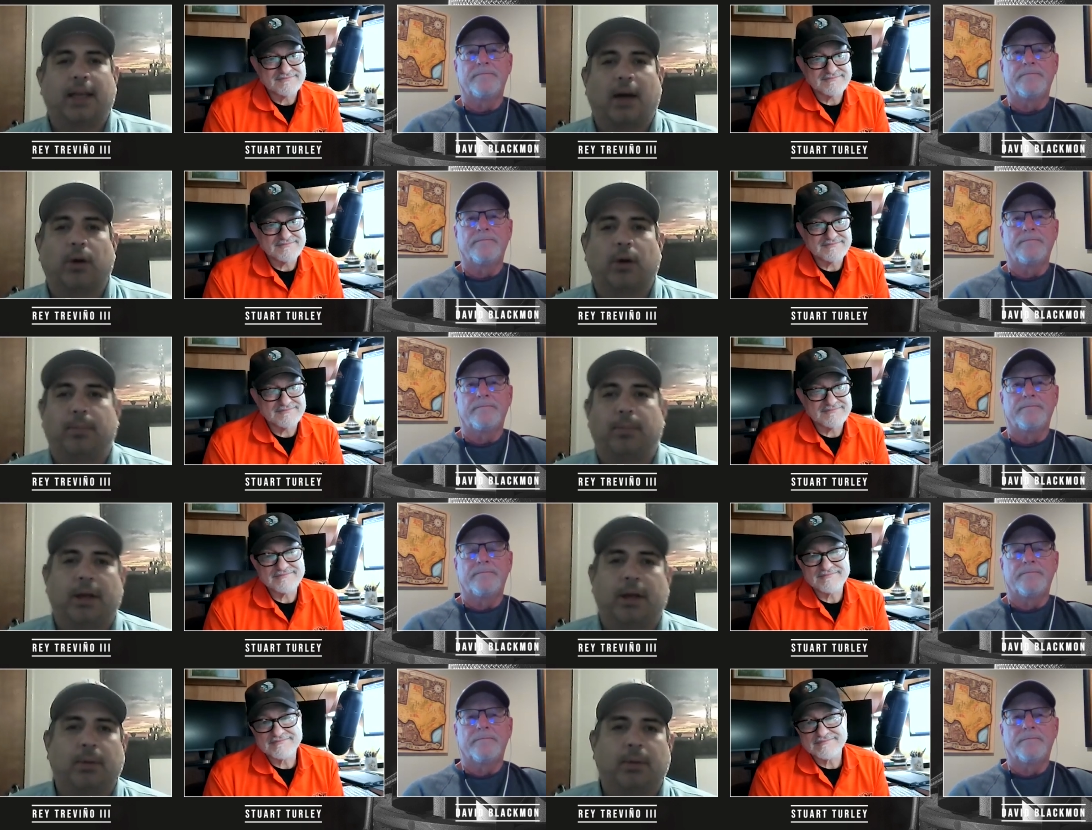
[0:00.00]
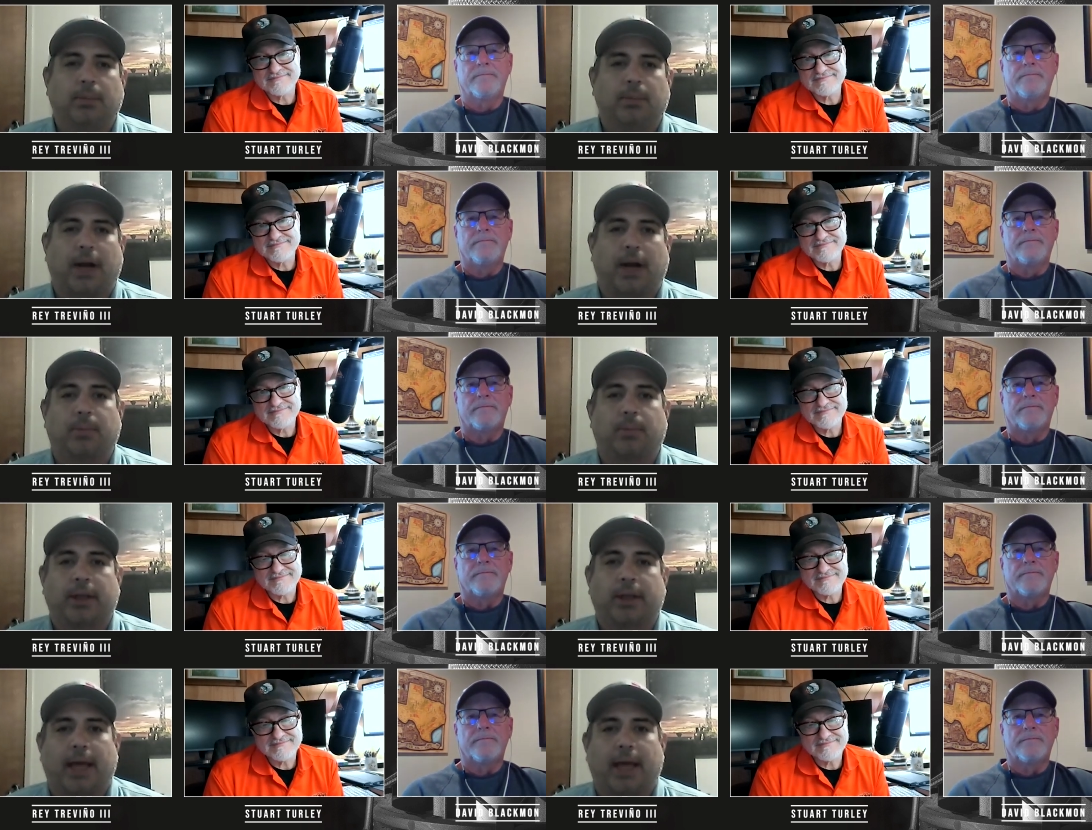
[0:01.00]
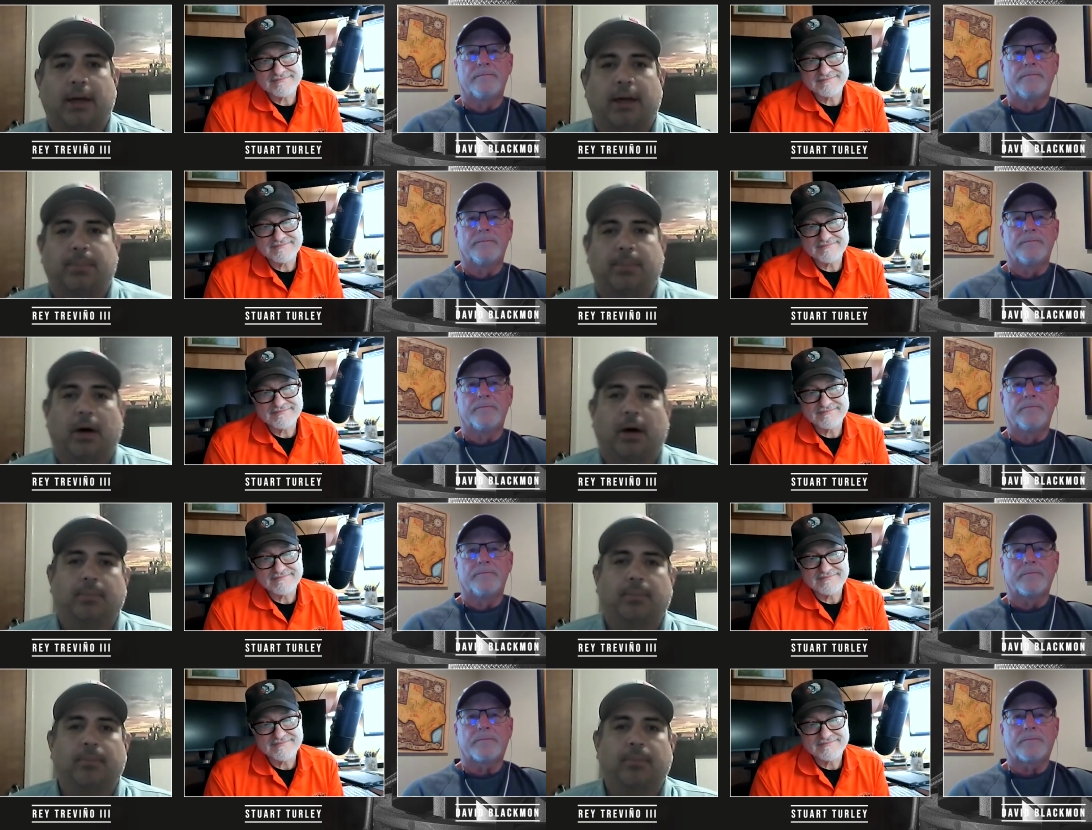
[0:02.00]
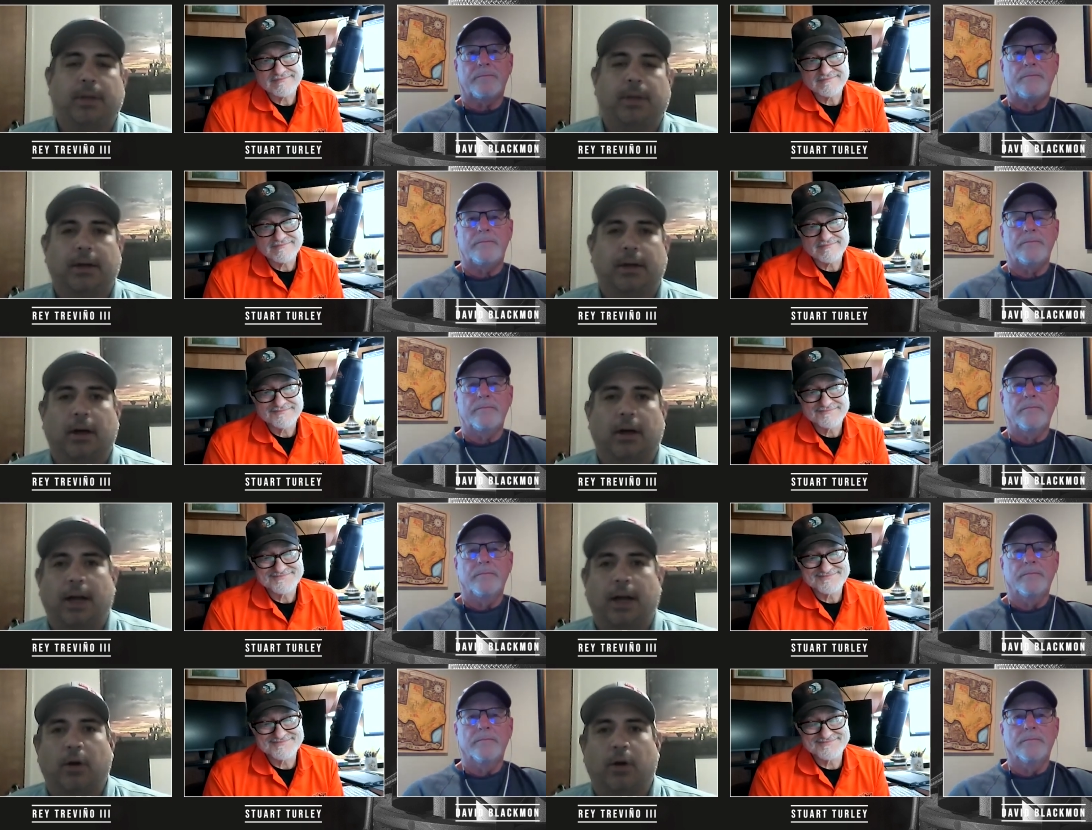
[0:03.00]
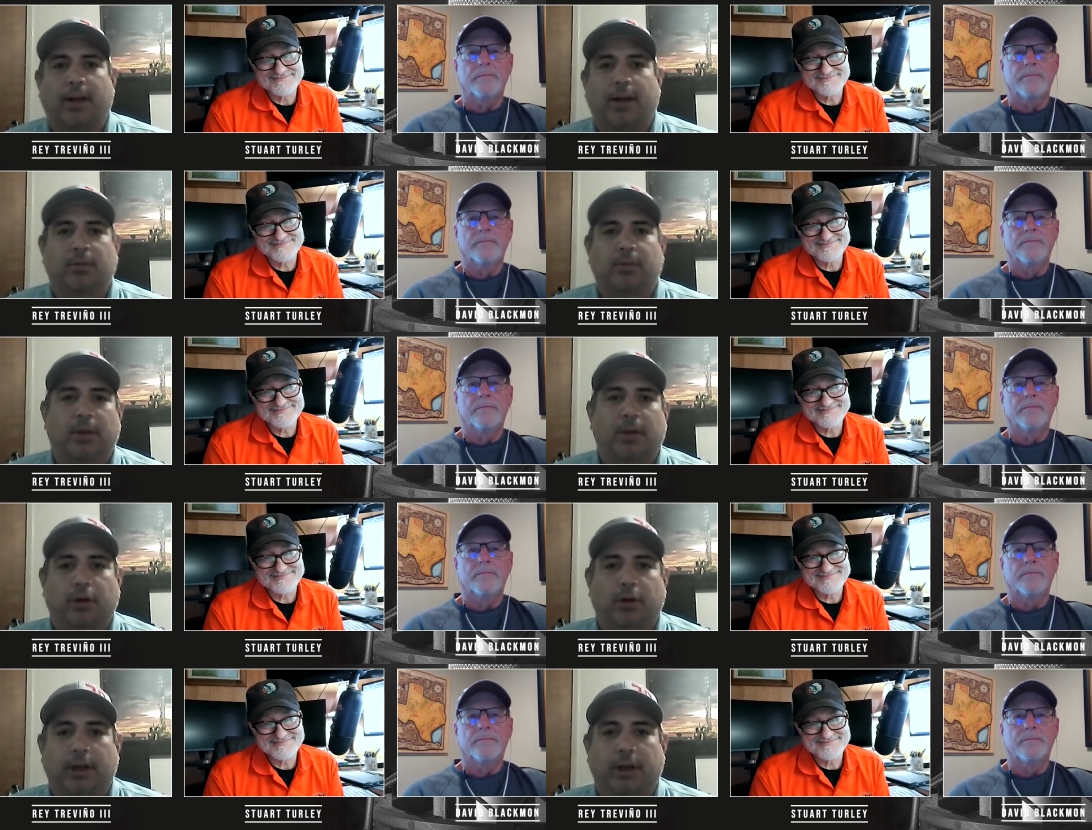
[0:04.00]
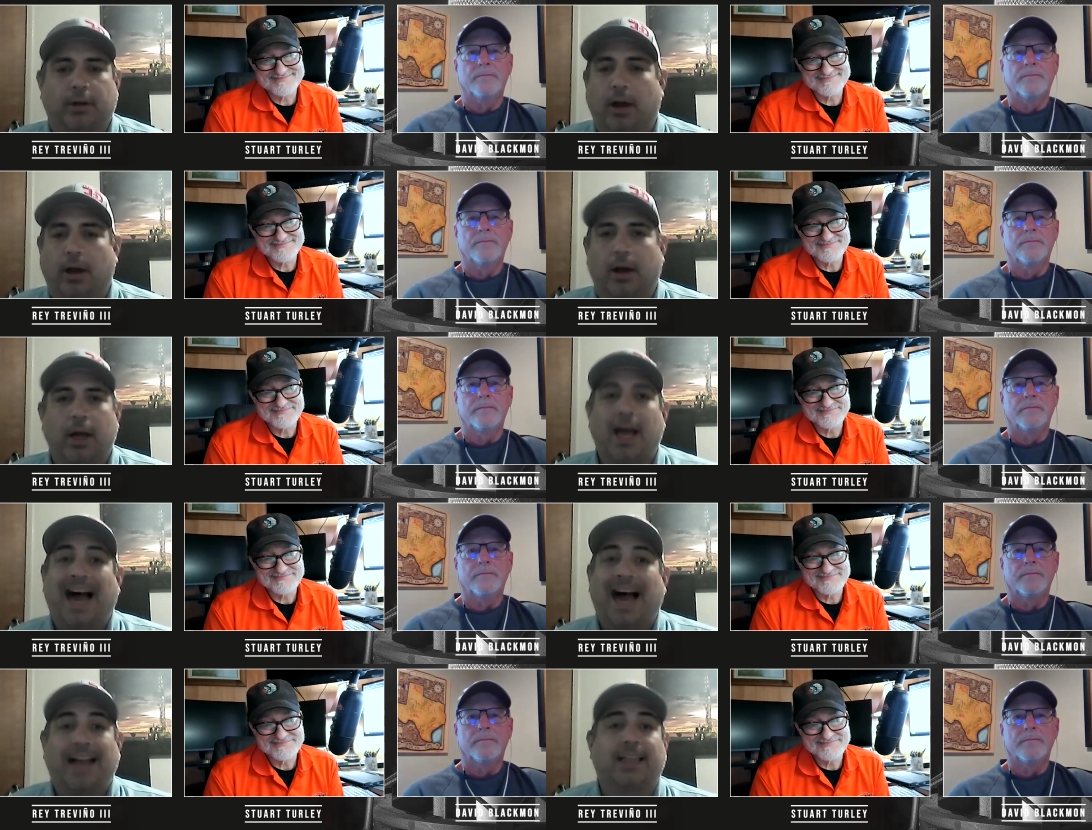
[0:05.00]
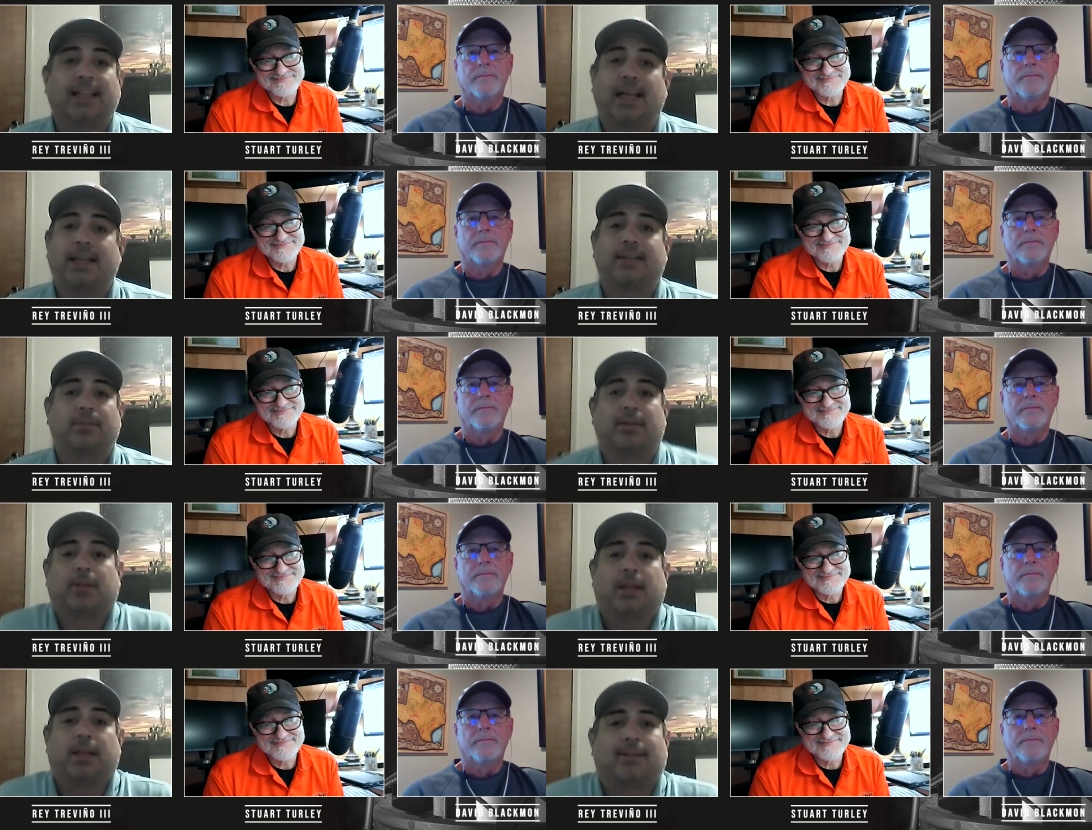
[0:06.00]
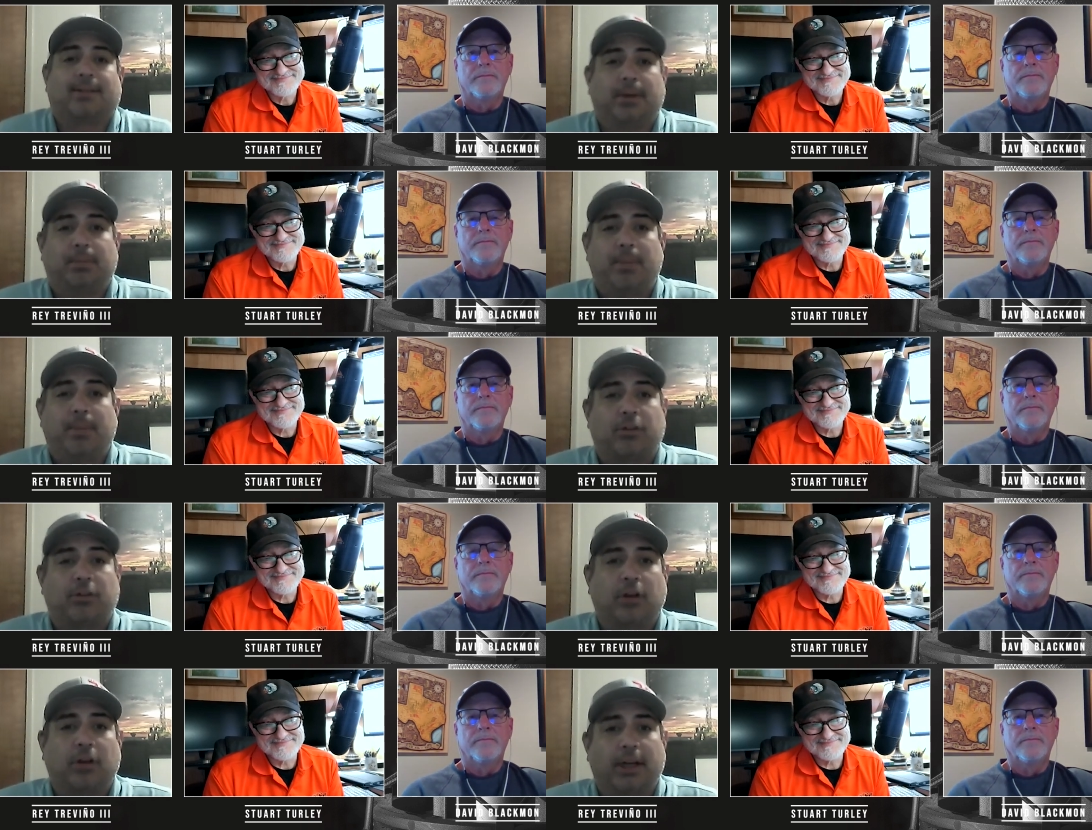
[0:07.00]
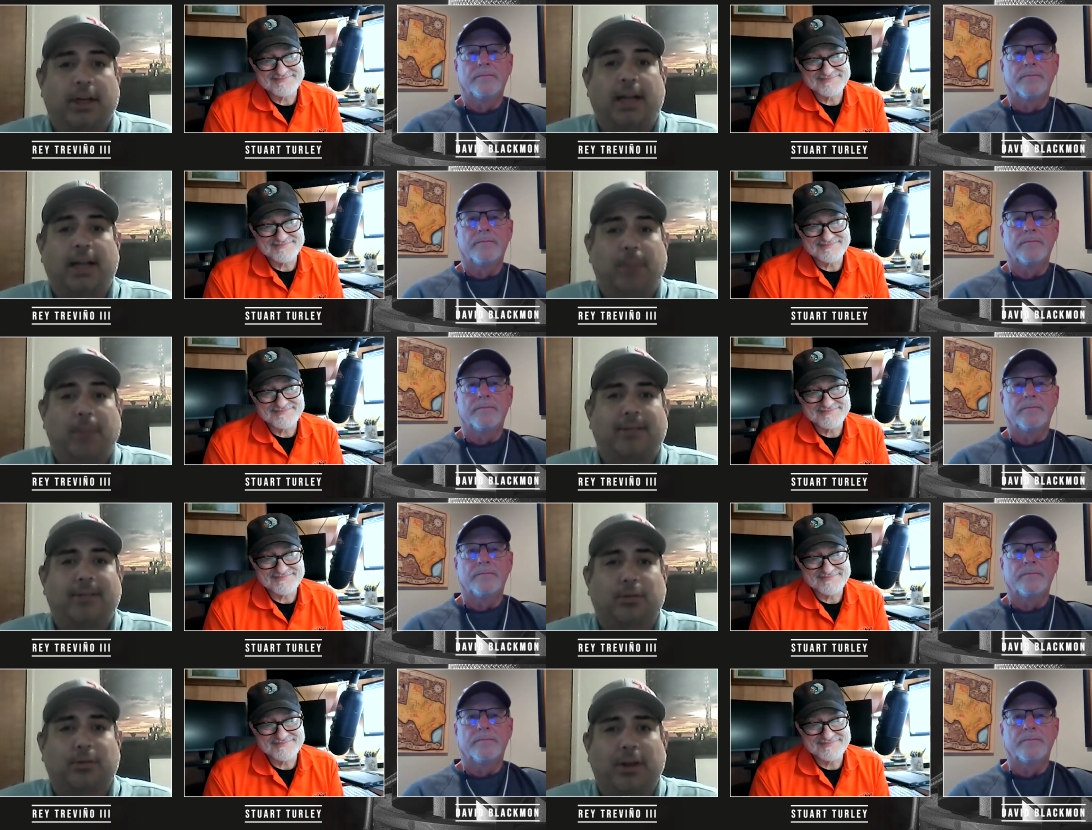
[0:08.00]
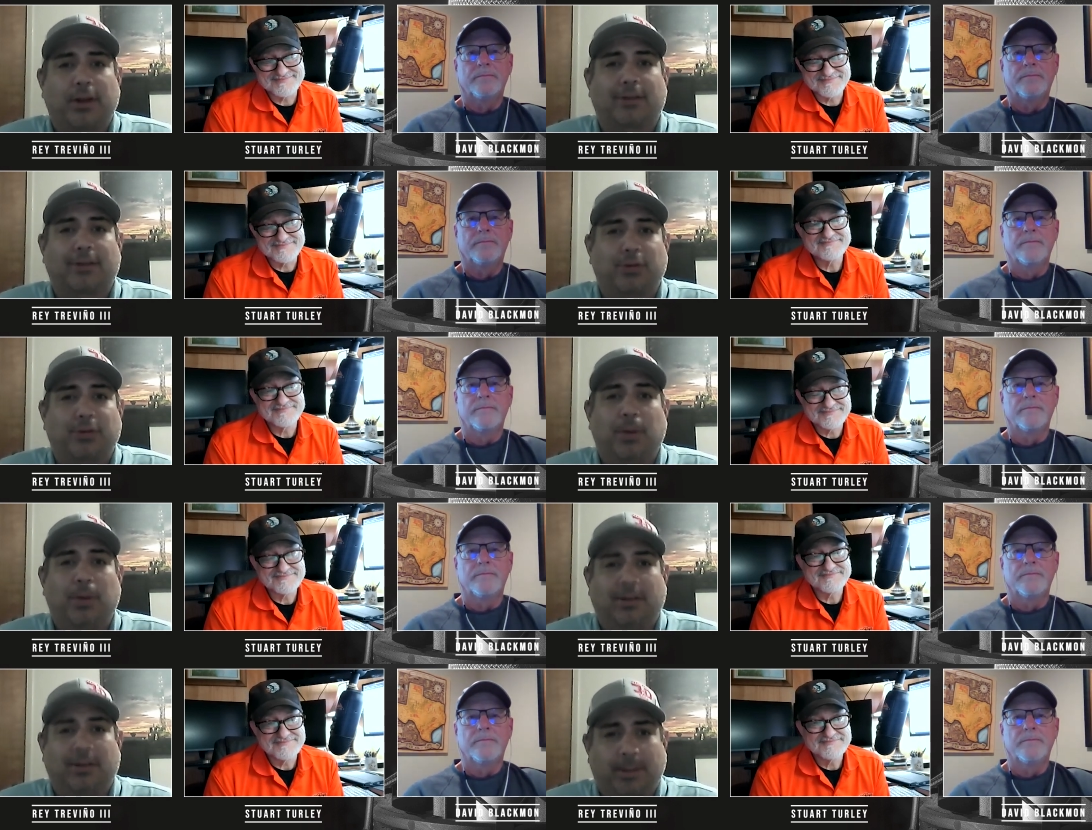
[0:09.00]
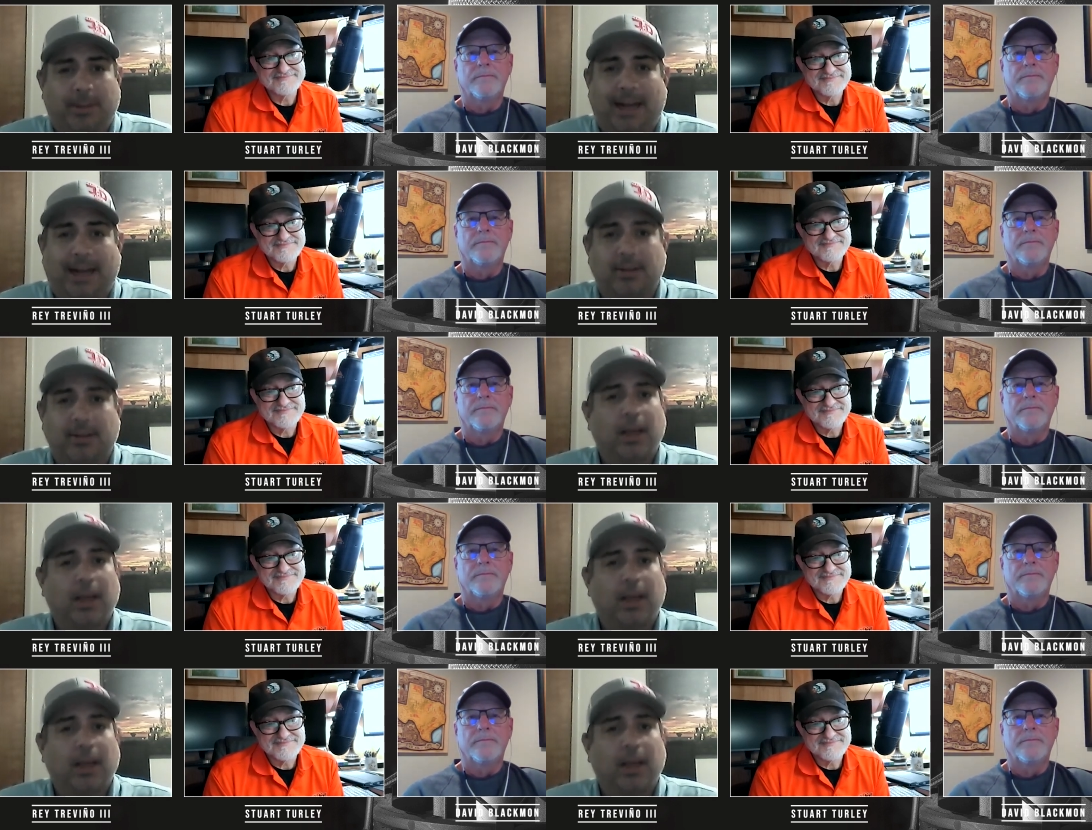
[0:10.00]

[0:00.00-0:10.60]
Speaker 1: want to be able to kind of bring that up um, here. Uh, I know I've got some other good. Inter- uh, I think that needs to be something that needs to be mentioned on a daily basis for the next few months. I mean, that's,